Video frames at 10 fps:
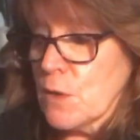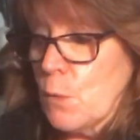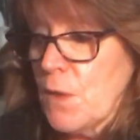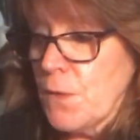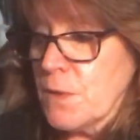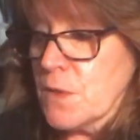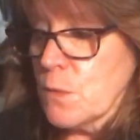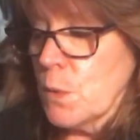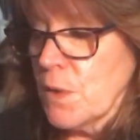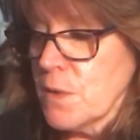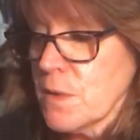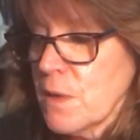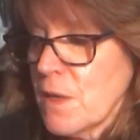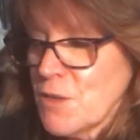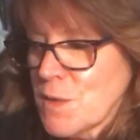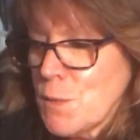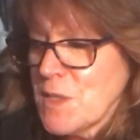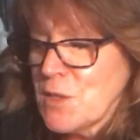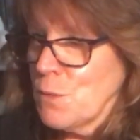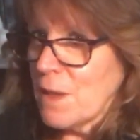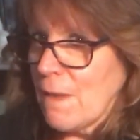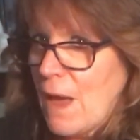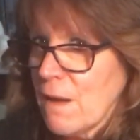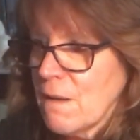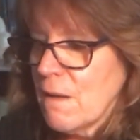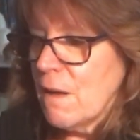to go with her into the woods. She was always doing that,